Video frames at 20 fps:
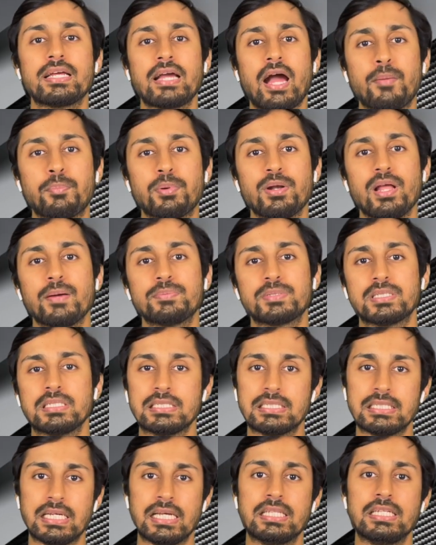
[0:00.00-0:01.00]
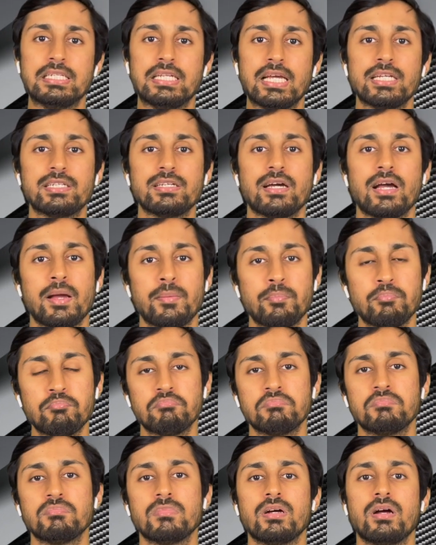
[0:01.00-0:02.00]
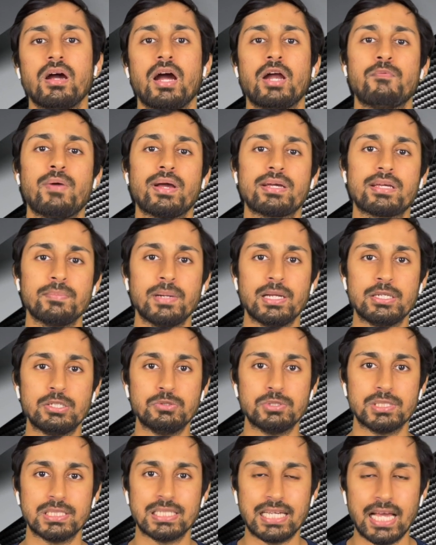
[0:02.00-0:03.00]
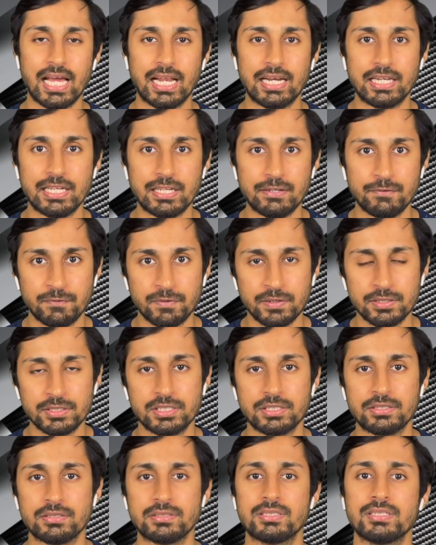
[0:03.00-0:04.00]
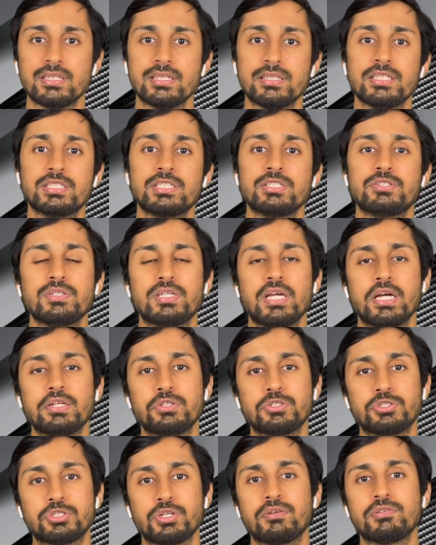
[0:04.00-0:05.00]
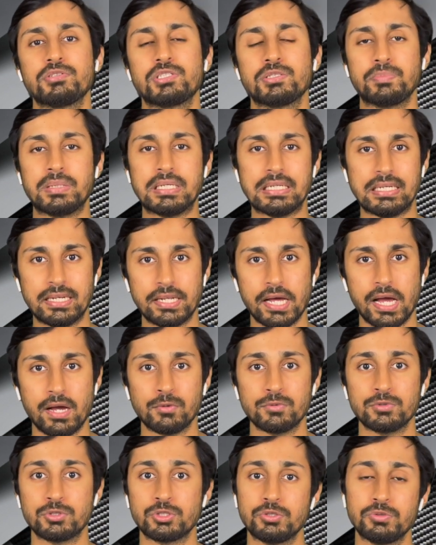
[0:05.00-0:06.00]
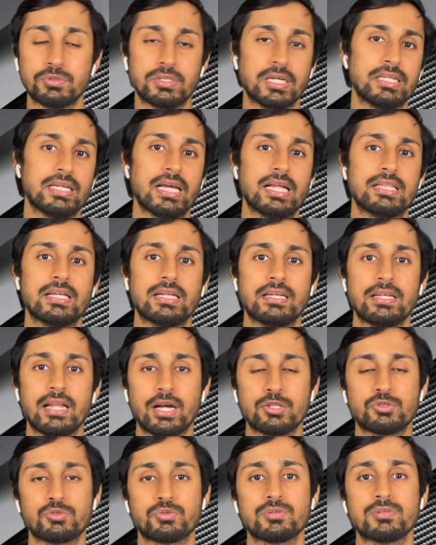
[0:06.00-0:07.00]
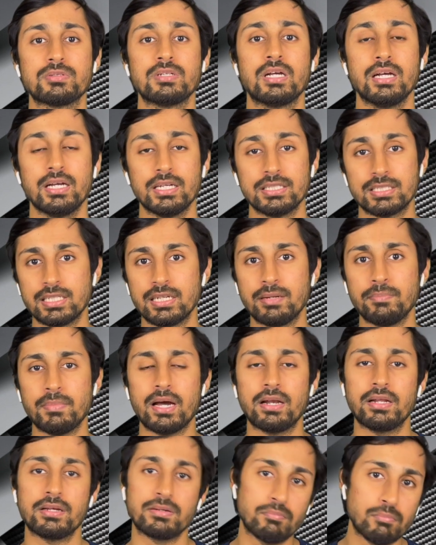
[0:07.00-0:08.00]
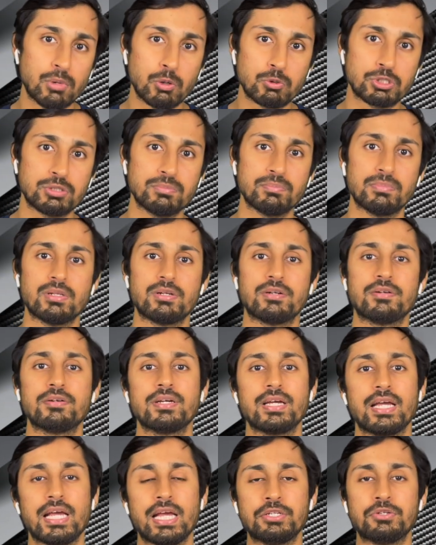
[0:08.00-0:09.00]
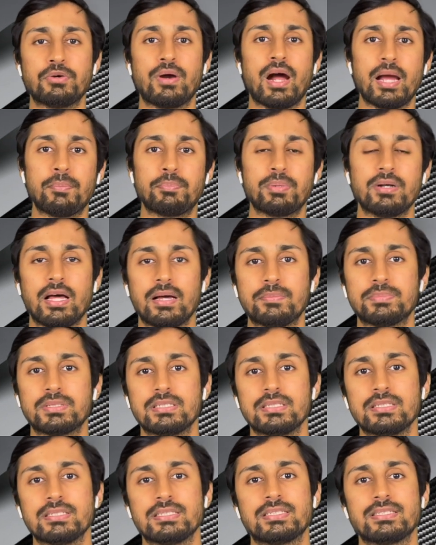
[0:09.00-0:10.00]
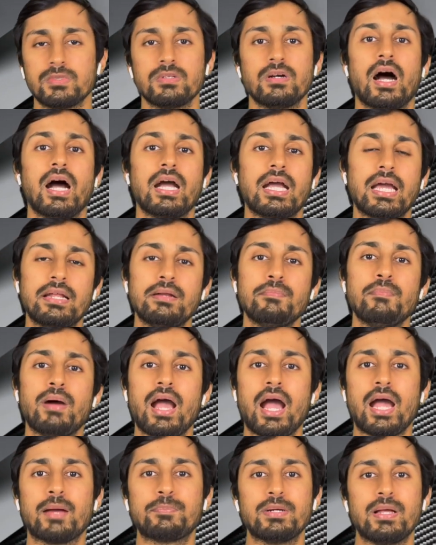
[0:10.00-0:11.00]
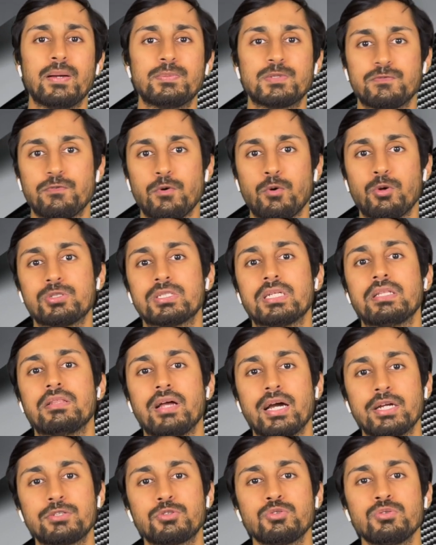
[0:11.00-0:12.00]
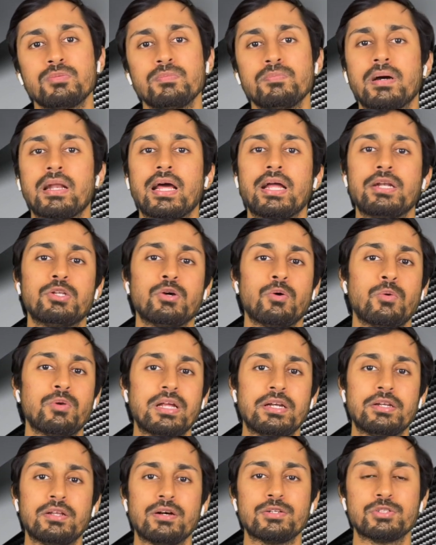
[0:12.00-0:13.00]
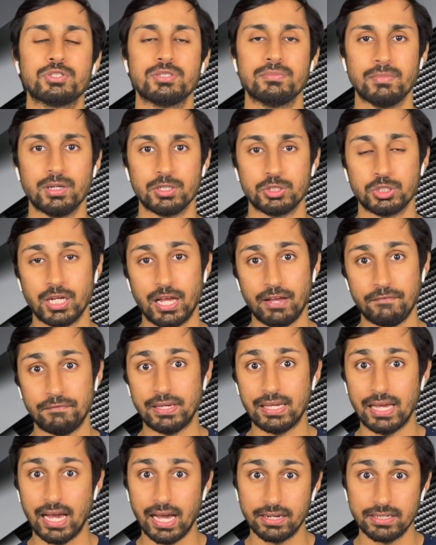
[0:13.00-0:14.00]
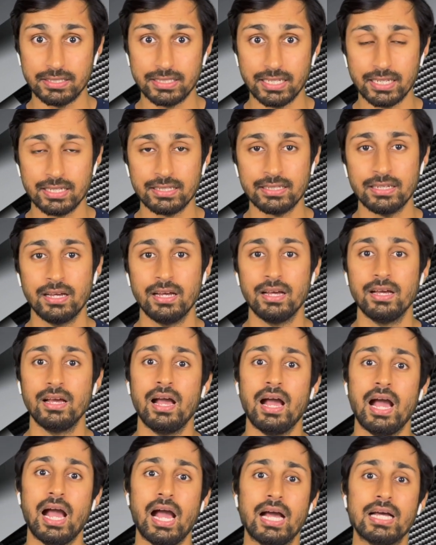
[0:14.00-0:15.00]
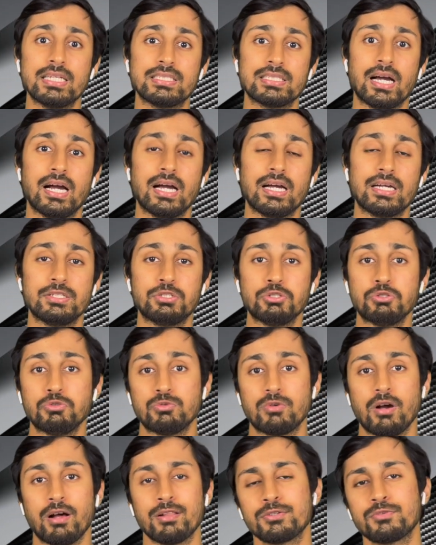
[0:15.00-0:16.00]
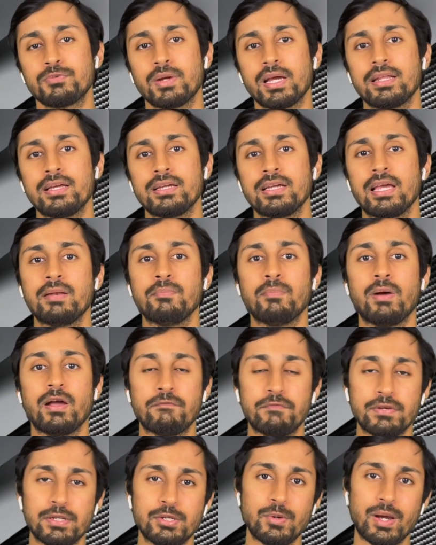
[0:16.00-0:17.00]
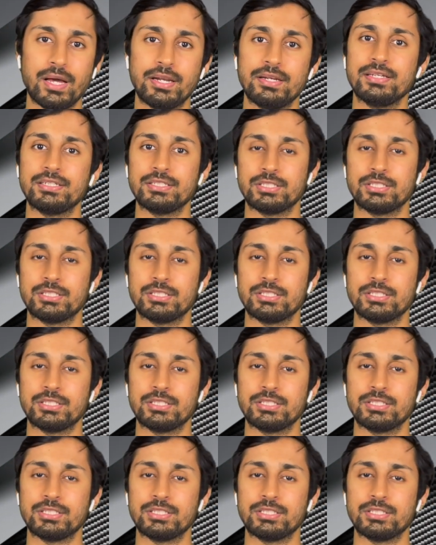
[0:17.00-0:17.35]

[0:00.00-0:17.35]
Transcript: hyperlapses in the daytime, I recommend using ND filters. This is to get your shutter speed down so you can get that natural cinematic motion blur in your hyperlapses. I edit my hyperlapse photos in Lightroom, but I don't indulge in much heavy editing as I do color grading in my video editing